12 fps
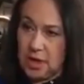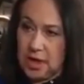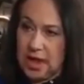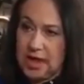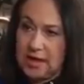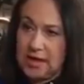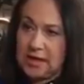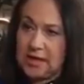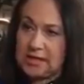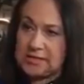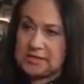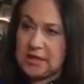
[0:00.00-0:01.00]
And it
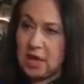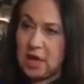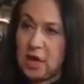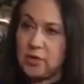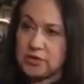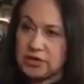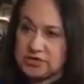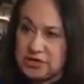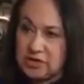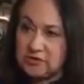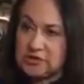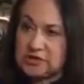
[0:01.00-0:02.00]
is cloaked in
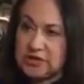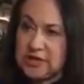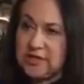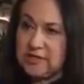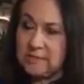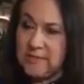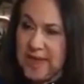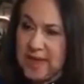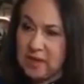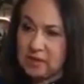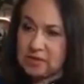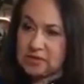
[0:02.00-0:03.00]
secrecy. The
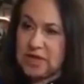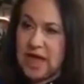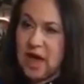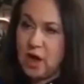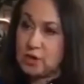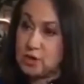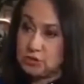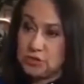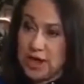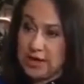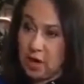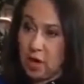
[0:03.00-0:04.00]
bankers do
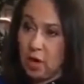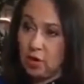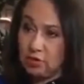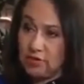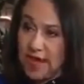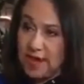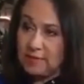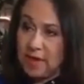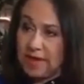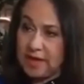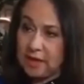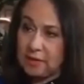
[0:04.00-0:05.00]
not own that
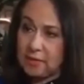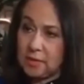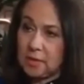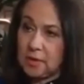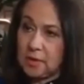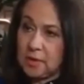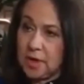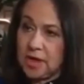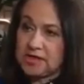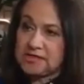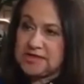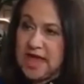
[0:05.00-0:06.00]
money.
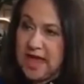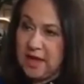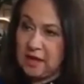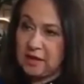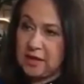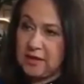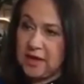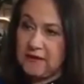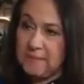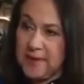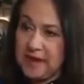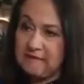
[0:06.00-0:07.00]
It's held in
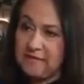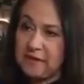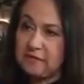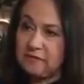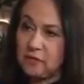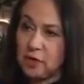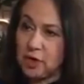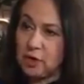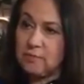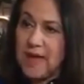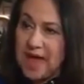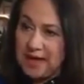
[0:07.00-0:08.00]
benefit for
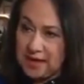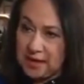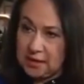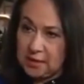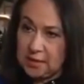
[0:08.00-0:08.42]
humanity.